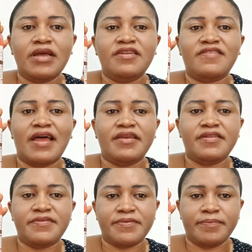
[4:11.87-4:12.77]
And these are
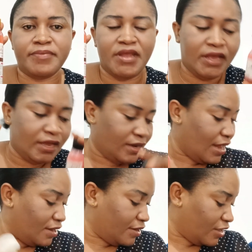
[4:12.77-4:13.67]
it.
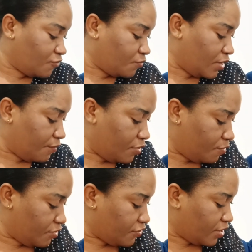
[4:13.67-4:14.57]
Now, the next one I
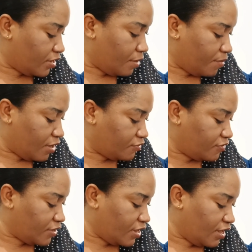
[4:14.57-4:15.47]
want to be talking
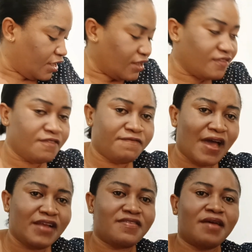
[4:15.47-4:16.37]
about here is the
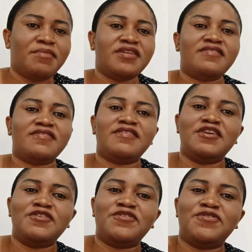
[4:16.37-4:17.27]
Vitamin
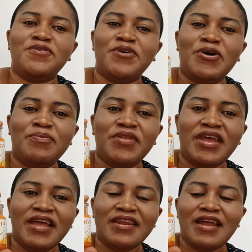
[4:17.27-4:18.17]
C
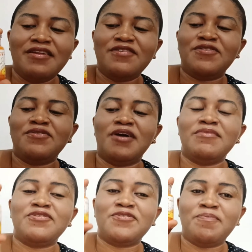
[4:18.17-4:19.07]
Serum. Now, this
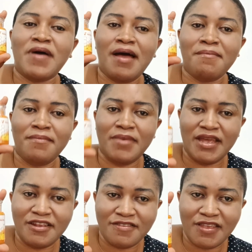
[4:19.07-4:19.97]
serum is super
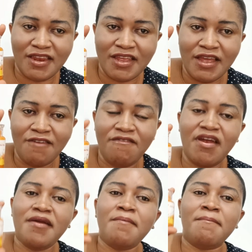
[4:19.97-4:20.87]
amazing,
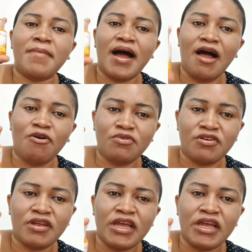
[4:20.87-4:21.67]
very mild.